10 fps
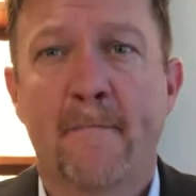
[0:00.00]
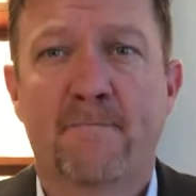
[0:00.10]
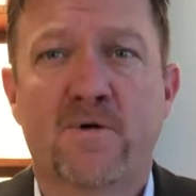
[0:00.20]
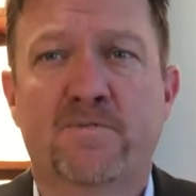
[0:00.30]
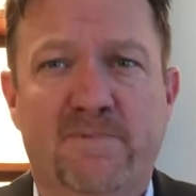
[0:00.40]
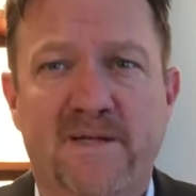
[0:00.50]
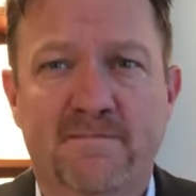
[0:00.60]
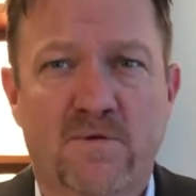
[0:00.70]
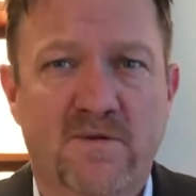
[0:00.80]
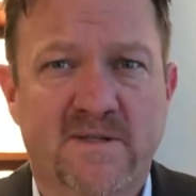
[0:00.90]
both played
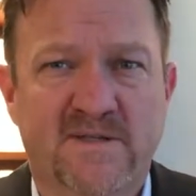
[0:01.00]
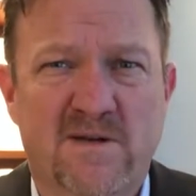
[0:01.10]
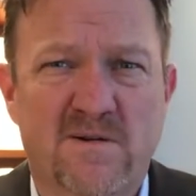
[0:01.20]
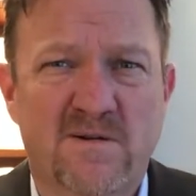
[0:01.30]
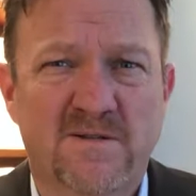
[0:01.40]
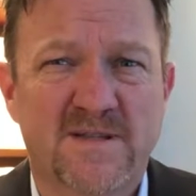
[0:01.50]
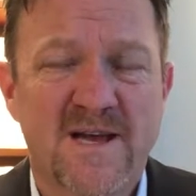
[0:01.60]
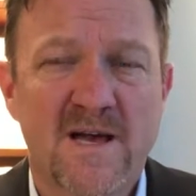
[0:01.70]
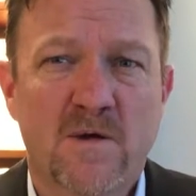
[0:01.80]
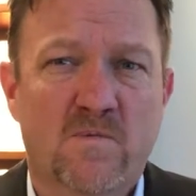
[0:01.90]
Martin guitars.
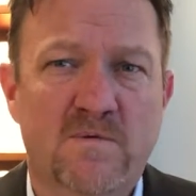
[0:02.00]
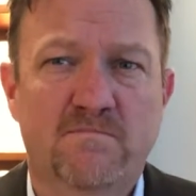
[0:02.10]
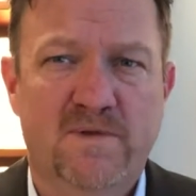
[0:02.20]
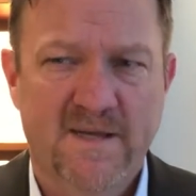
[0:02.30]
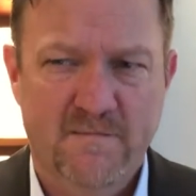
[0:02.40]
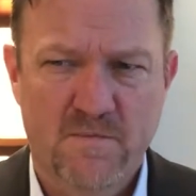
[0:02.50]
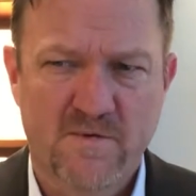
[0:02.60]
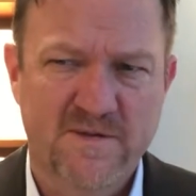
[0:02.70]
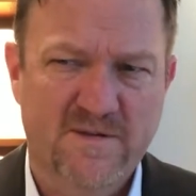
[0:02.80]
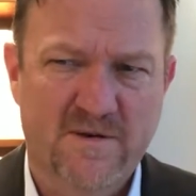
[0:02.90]
One played a
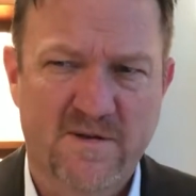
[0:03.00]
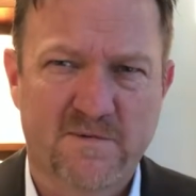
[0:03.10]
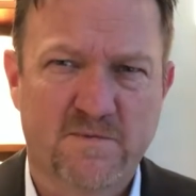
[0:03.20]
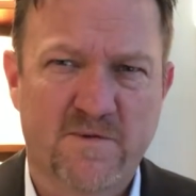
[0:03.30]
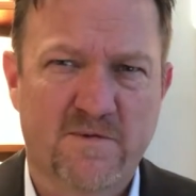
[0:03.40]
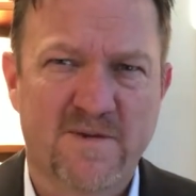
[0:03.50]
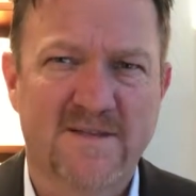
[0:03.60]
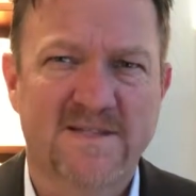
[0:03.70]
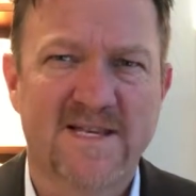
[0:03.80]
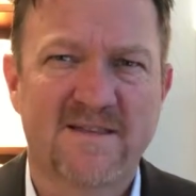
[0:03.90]
Martin guitar that was worth
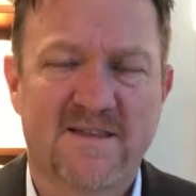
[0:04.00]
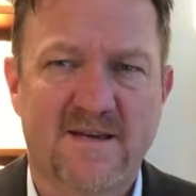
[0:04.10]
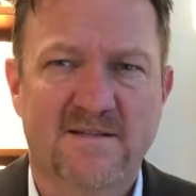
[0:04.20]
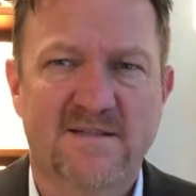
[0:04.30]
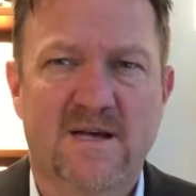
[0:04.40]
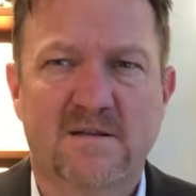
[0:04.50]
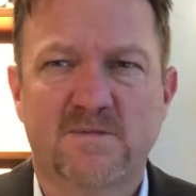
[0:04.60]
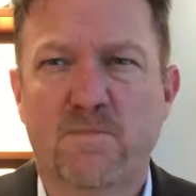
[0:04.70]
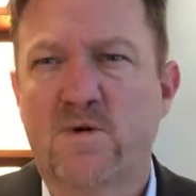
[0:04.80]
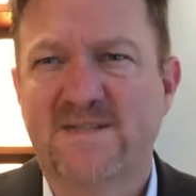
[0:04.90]
around
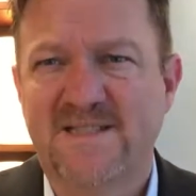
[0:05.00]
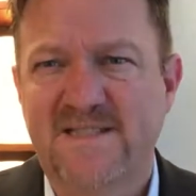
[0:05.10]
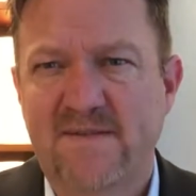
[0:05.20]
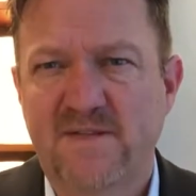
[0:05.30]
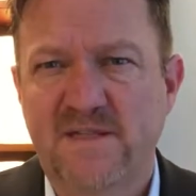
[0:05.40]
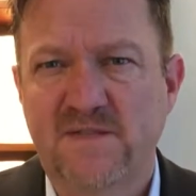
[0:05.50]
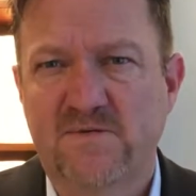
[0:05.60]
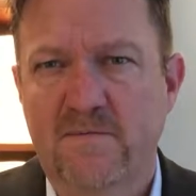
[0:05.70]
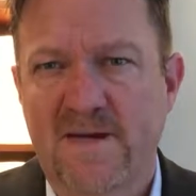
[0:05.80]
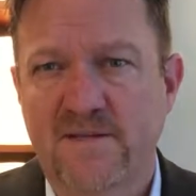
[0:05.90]
$10,000, bought in the 70s
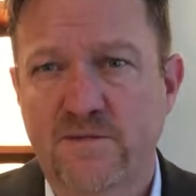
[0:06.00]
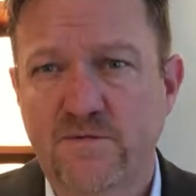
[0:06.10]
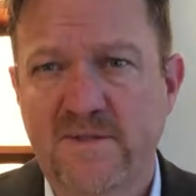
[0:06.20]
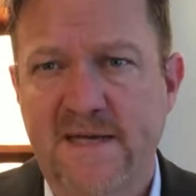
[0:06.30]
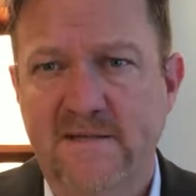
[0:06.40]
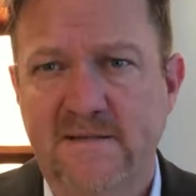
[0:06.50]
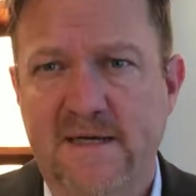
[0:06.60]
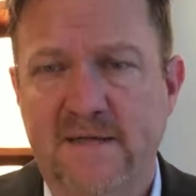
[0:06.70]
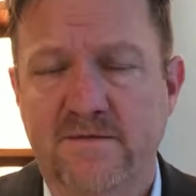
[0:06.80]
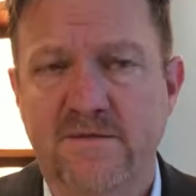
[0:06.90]
for about
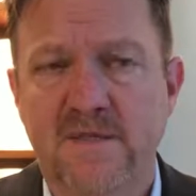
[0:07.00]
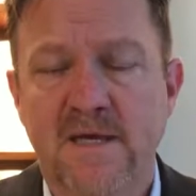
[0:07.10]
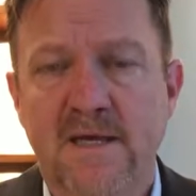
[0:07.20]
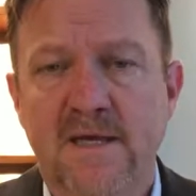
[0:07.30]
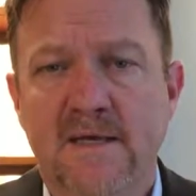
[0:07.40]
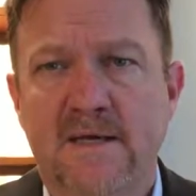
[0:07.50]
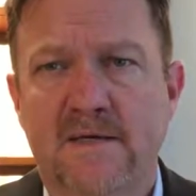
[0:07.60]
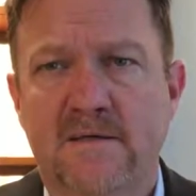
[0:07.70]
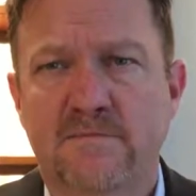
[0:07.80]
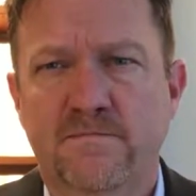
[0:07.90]
$2,000.
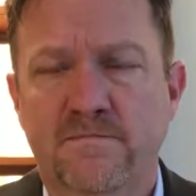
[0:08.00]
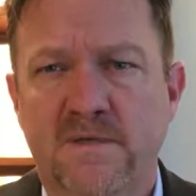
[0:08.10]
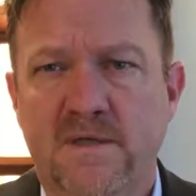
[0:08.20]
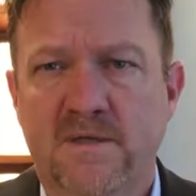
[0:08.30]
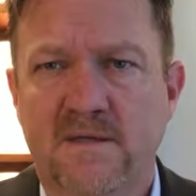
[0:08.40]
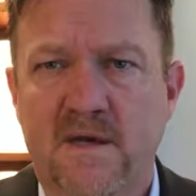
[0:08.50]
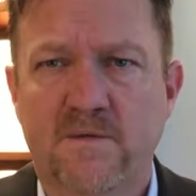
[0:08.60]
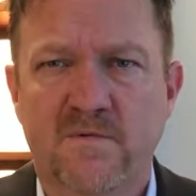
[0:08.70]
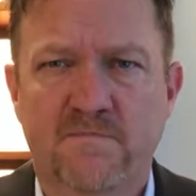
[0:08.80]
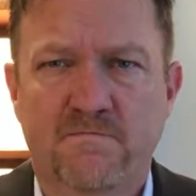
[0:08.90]
The other
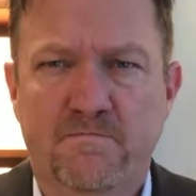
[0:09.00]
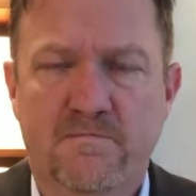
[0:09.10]
one